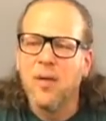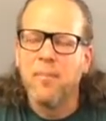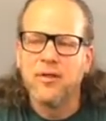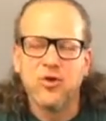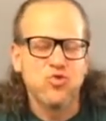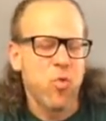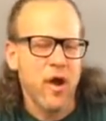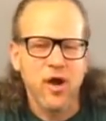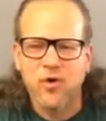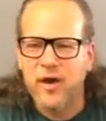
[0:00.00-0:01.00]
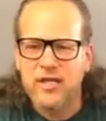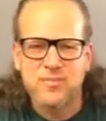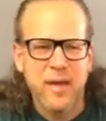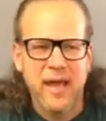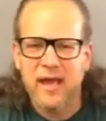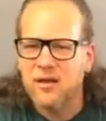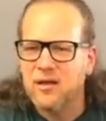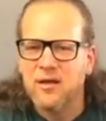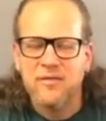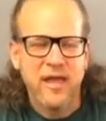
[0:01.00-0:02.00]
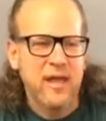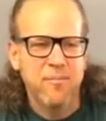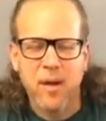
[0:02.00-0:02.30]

But those wire crates, man, they can